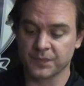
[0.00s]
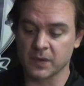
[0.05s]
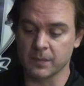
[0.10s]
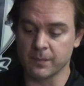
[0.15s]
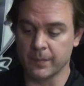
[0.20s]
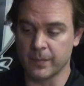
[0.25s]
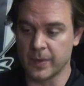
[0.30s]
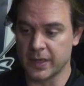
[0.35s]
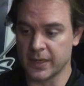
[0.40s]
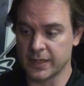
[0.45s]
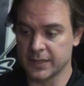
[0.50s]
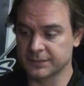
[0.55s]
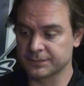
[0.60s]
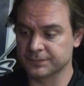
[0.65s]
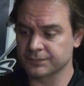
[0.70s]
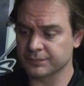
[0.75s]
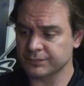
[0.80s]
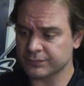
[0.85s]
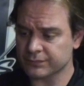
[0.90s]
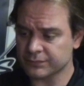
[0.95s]

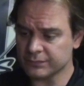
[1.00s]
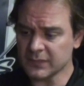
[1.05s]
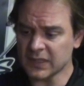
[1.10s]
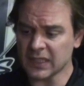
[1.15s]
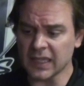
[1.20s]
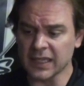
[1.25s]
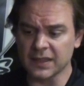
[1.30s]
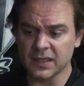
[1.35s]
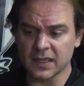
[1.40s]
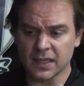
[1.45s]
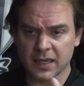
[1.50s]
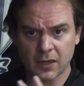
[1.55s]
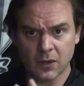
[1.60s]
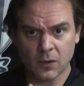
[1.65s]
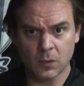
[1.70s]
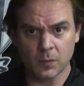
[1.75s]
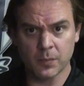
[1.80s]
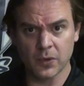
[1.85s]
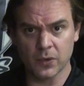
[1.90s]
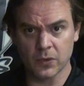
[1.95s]
and then I
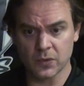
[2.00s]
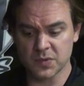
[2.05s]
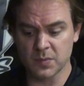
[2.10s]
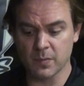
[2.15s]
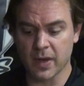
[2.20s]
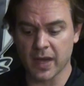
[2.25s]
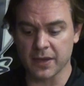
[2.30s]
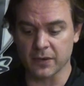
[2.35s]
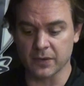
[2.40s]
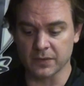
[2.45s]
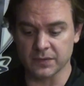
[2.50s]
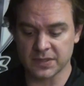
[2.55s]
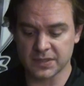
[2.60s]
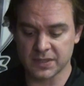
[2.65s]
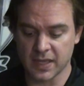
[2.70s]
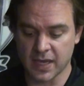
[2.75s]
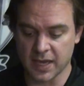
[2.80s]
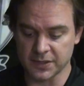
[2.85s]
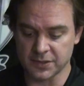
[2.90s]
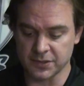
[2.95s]
composed my own
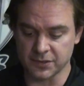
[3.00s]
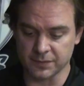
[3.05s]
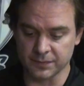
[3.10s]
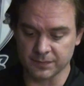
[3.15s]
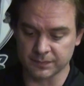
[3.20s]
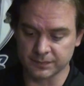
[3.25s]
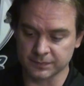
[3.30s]
statue.